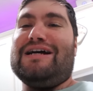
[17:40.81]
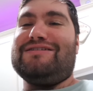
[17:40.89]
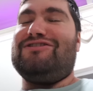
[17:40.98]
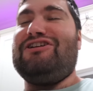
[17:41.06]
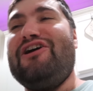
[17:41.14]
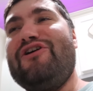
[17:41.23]
got
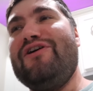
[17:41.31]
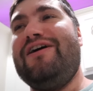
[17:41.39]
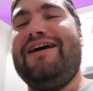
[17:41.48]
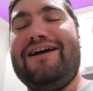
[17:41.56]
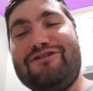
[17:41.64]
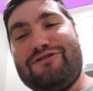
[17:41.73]
Sierra
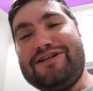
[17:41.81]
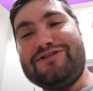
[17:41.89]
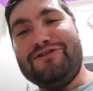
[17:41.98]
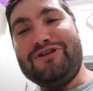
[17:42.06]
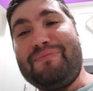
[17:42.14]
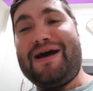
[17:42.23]
and
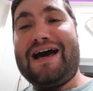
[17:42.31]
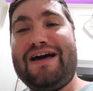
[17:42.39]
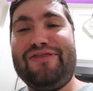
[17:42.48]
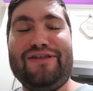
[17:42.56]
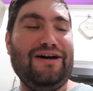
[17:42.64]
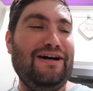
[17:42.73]
Grace are in the
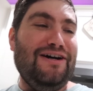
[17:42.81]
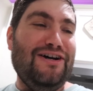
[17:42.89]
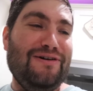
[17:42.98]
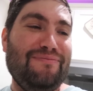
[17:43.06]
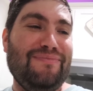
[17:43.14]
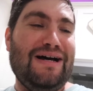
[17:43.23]
bath.
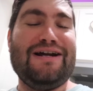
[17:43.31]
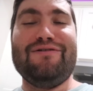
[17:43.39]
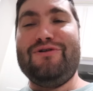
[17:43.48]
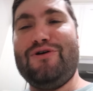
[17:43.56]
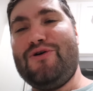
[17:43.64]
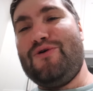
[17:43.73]
Um, I
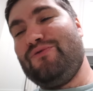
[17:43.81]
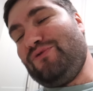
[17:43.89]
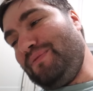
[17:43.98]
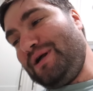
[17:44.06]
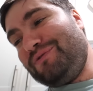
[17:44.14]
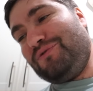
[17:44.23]
don't know,
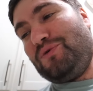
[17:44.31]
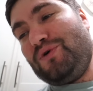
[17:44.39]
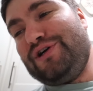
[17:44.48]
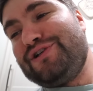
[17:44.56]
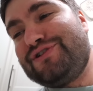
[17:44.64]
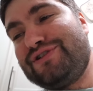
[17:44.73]
for better for
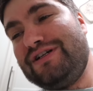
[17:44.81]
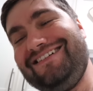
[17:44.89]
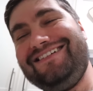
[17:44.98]
worse.